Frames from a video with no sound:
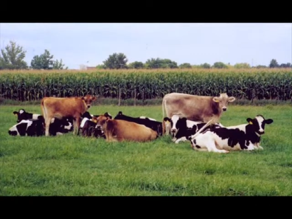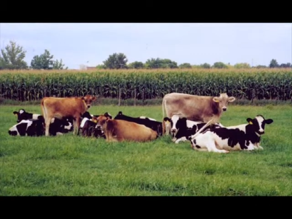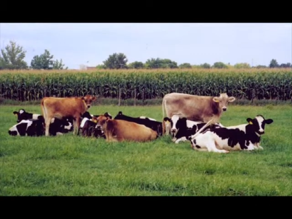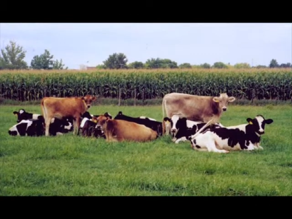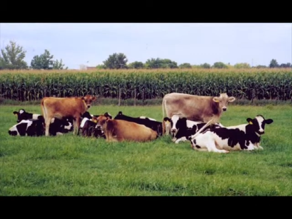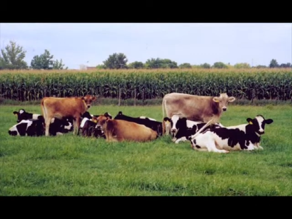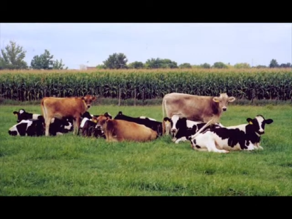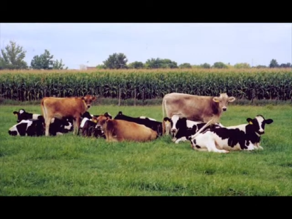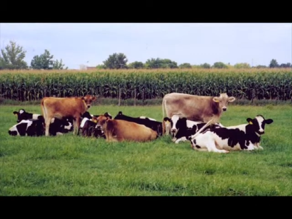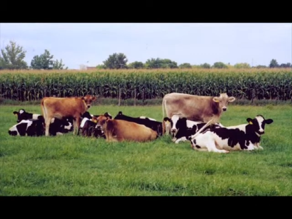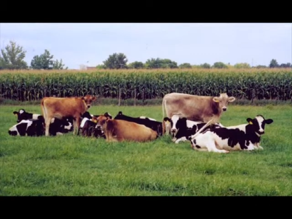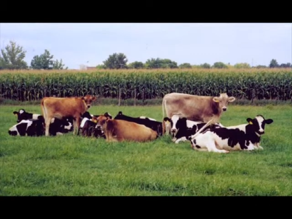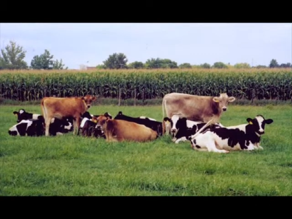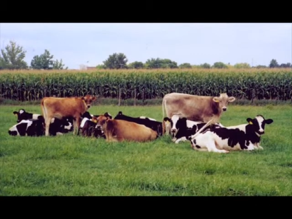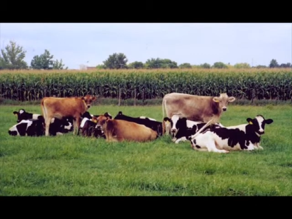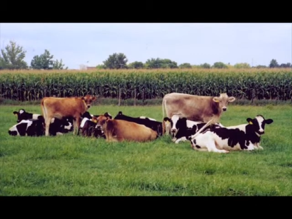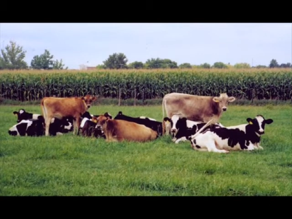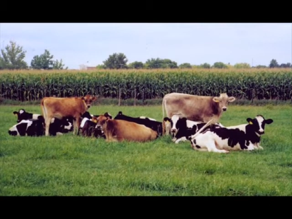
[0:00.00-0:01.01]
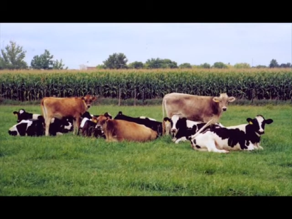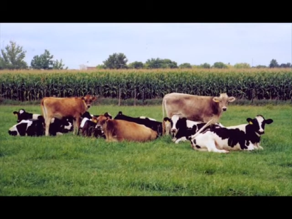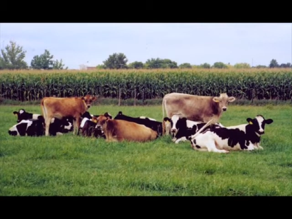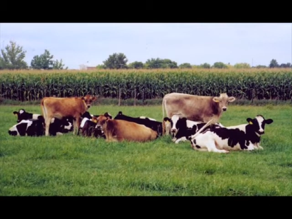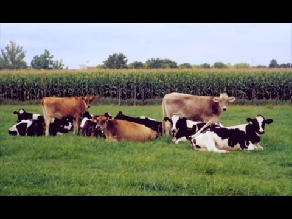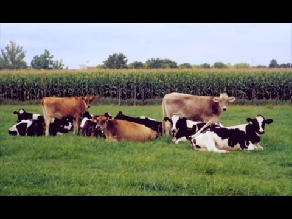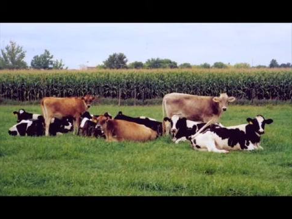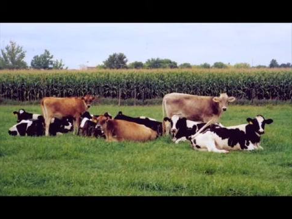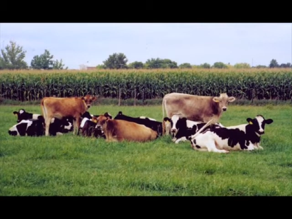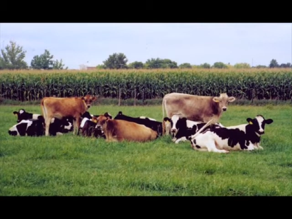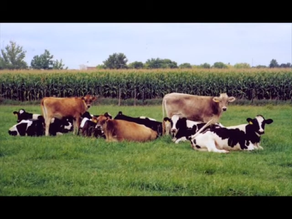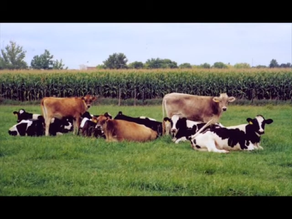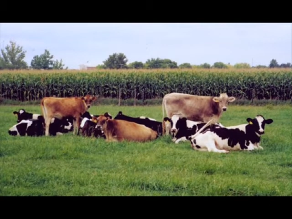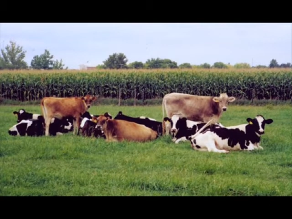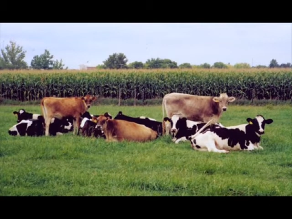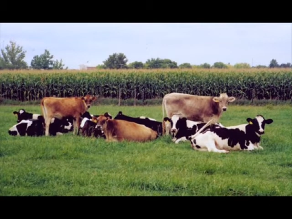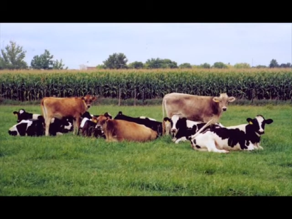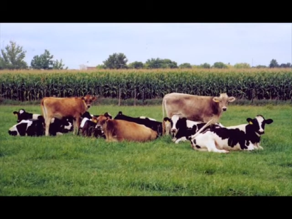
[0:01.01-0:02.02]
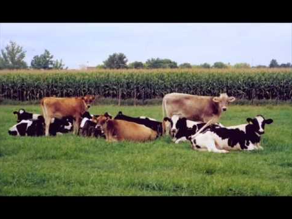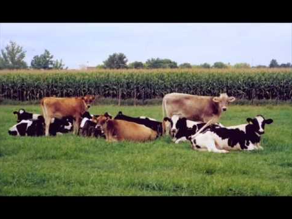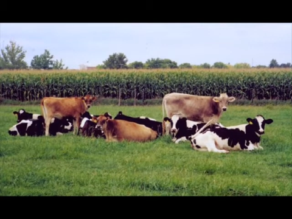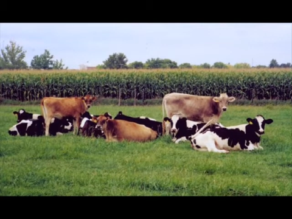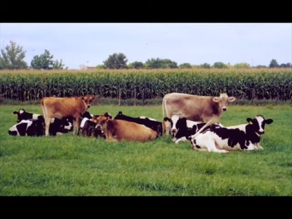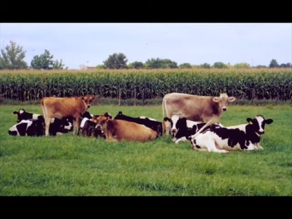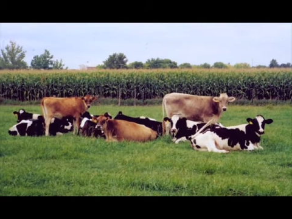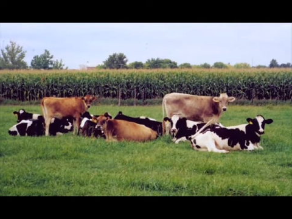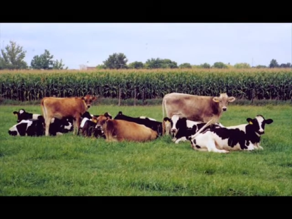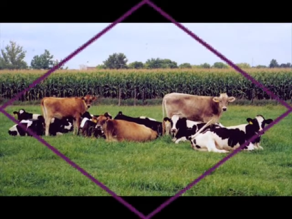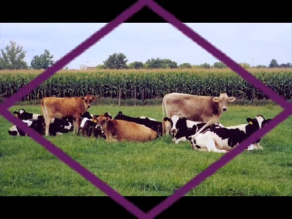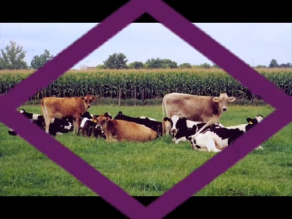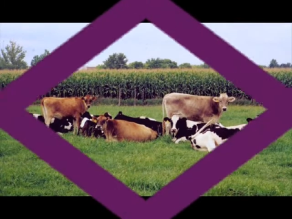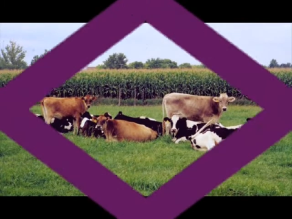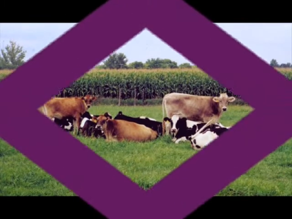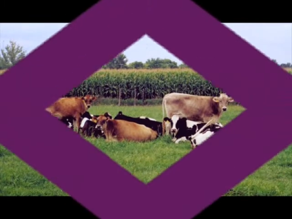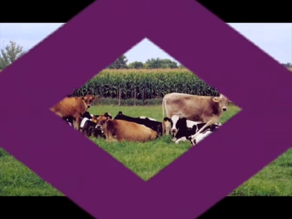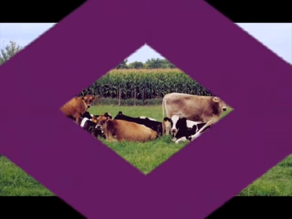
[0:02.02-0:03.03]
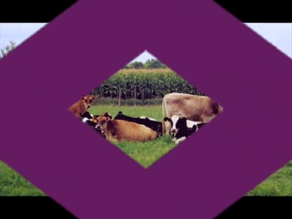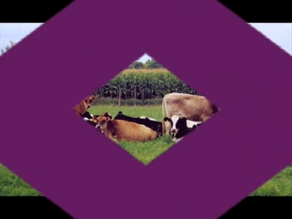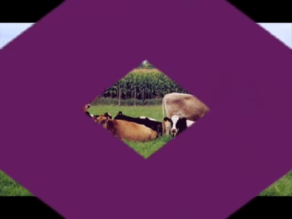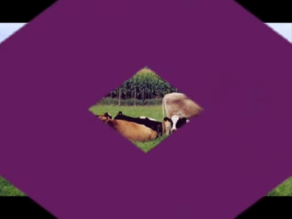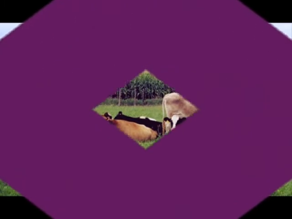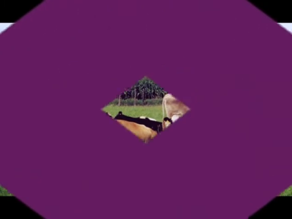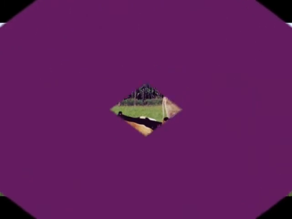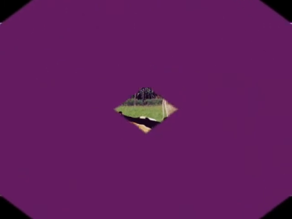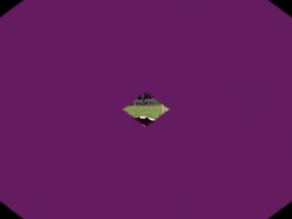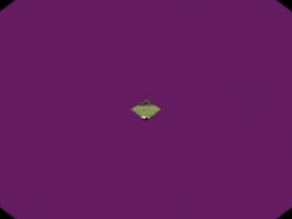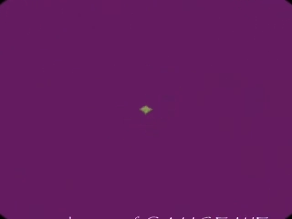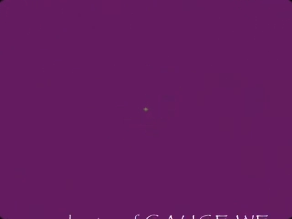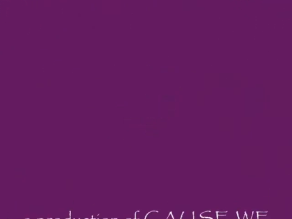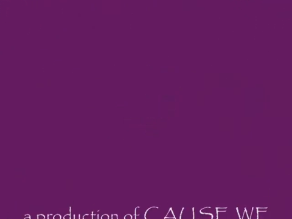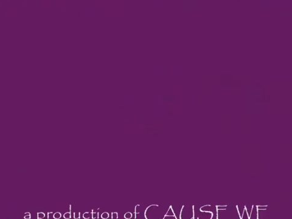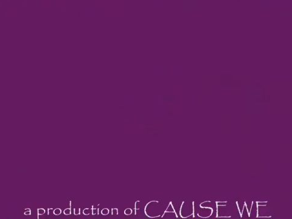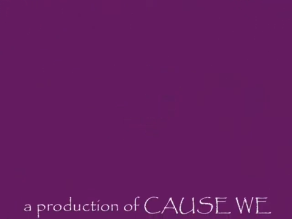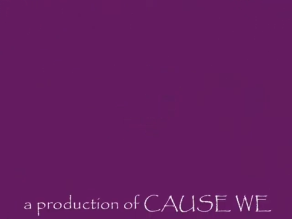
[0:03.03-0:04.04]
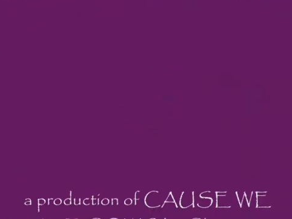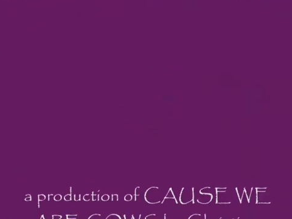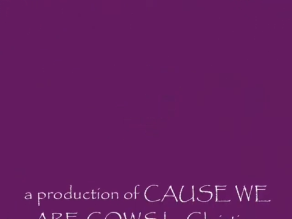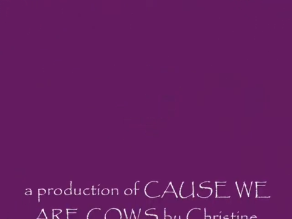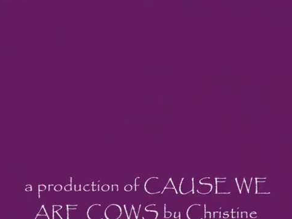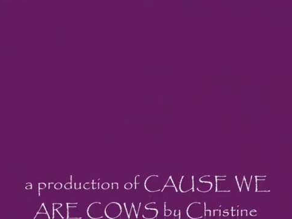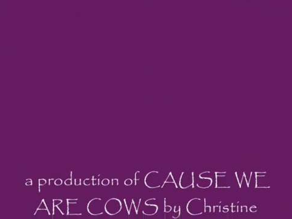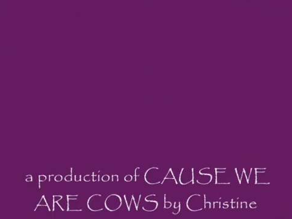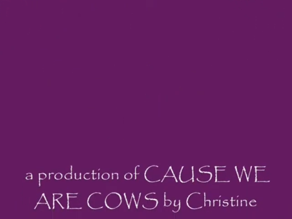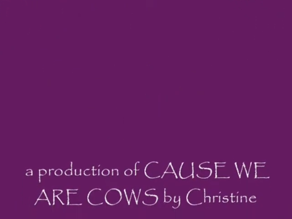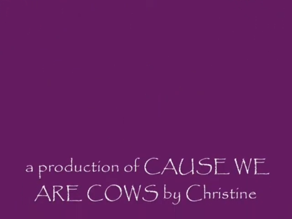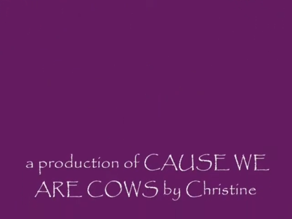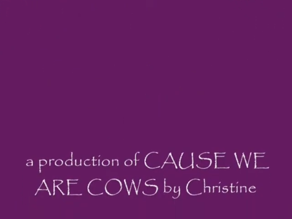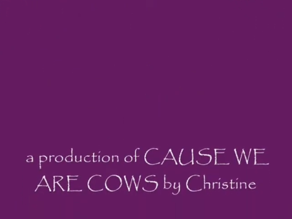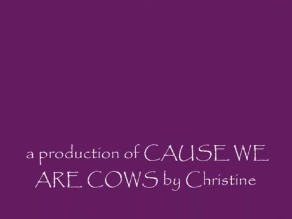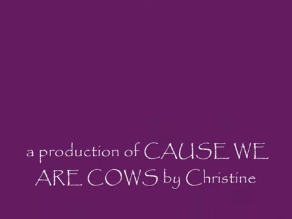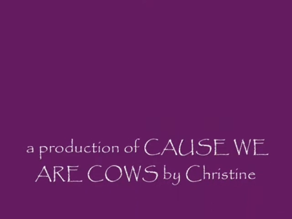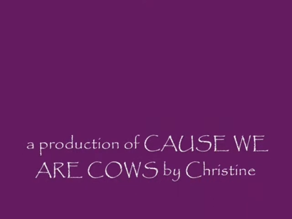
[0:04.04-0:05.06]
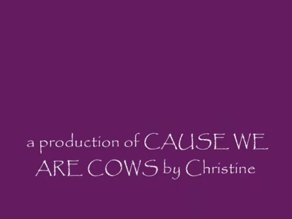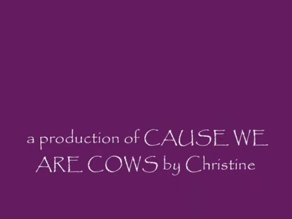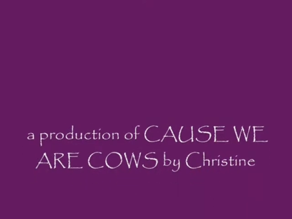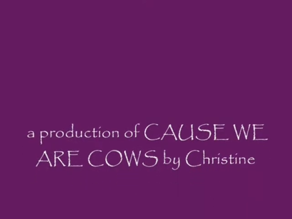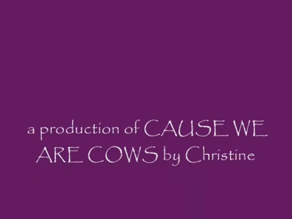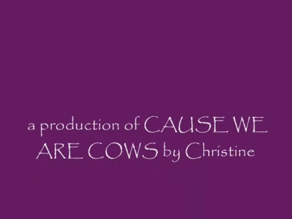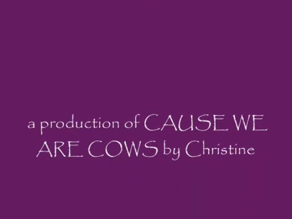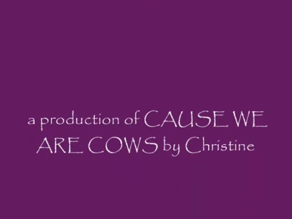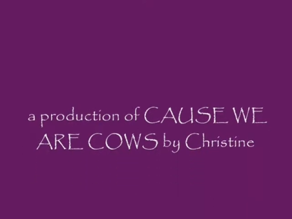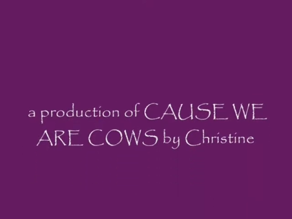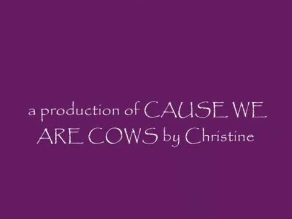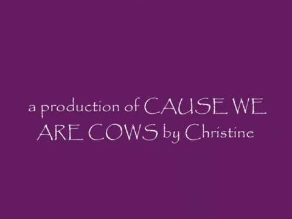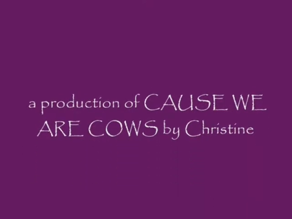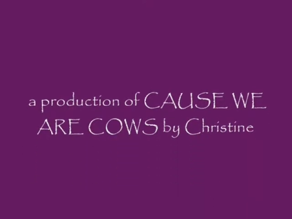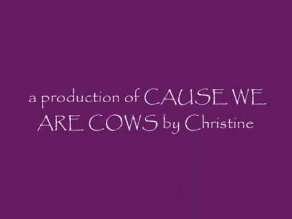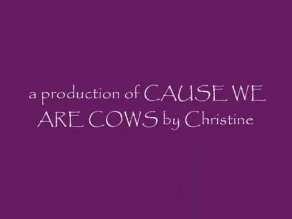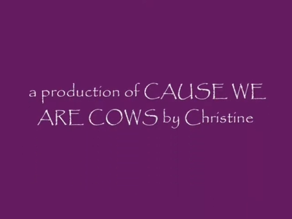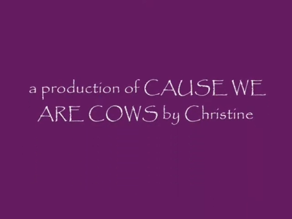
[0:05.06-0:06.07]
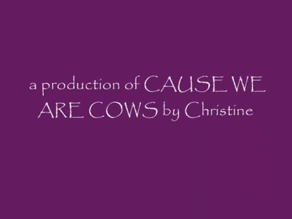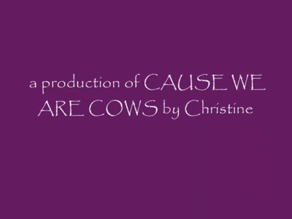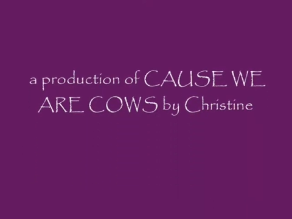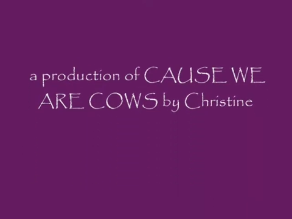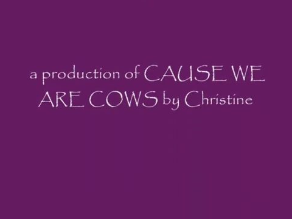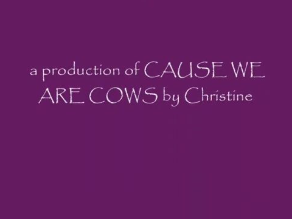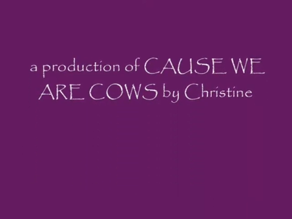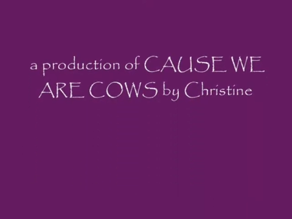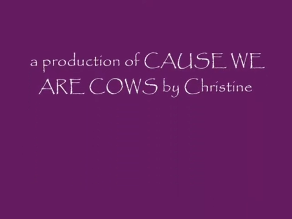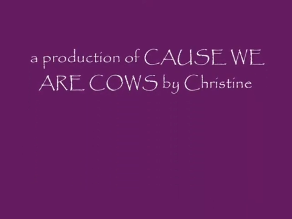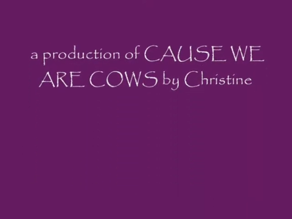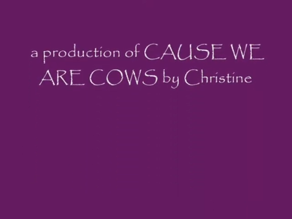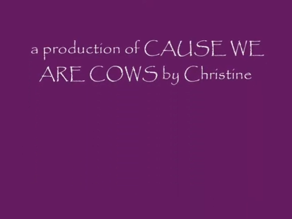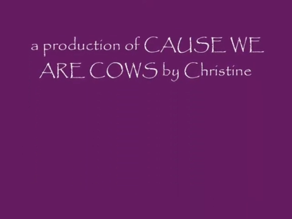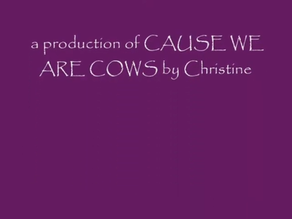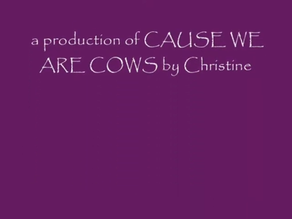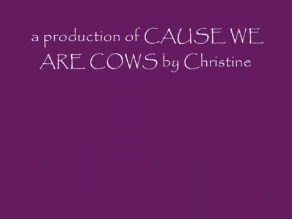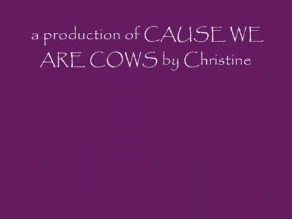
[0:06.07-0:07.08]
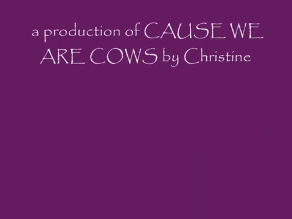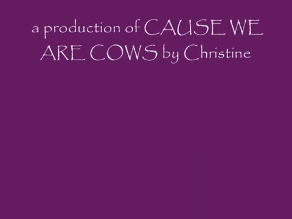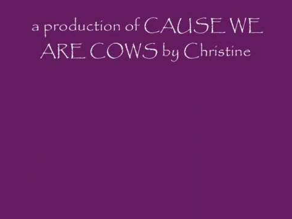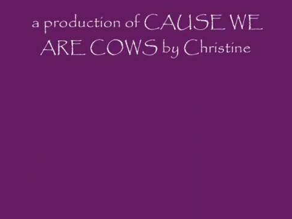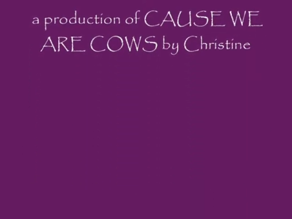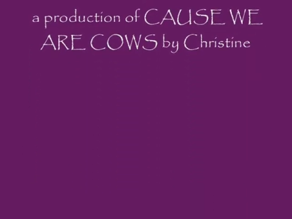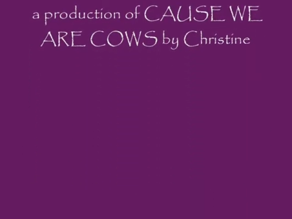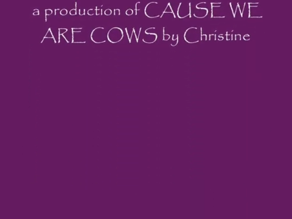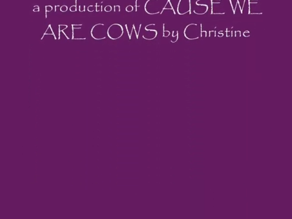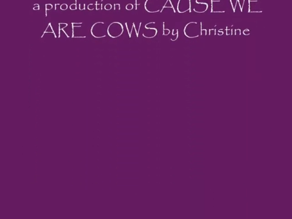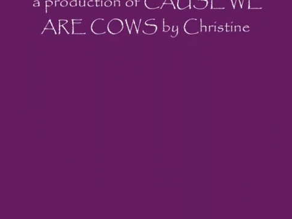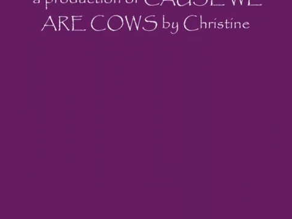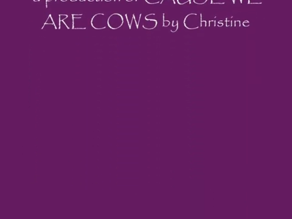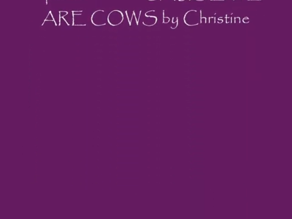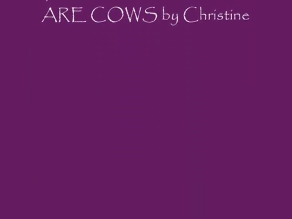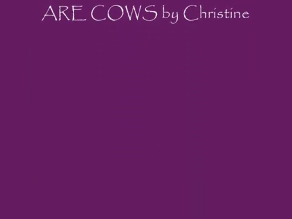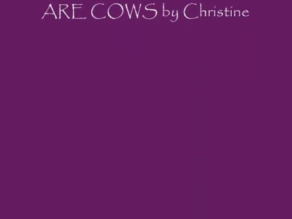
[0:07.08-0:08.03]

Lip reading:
Nobody's mouth can be seen.